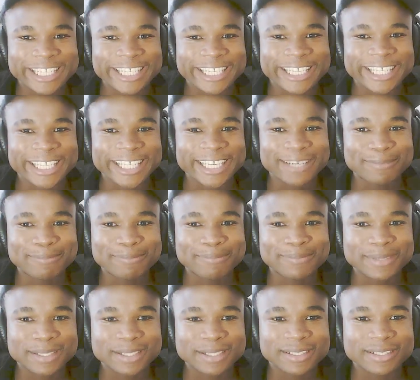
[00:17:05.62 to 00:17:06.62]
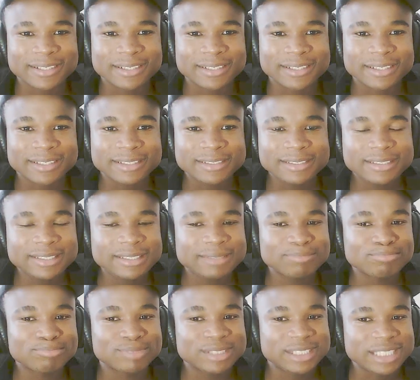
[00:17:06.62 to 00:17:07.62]
Yep.
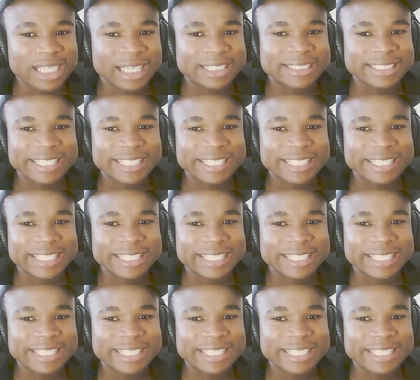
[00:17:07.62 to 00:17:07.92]
Besides,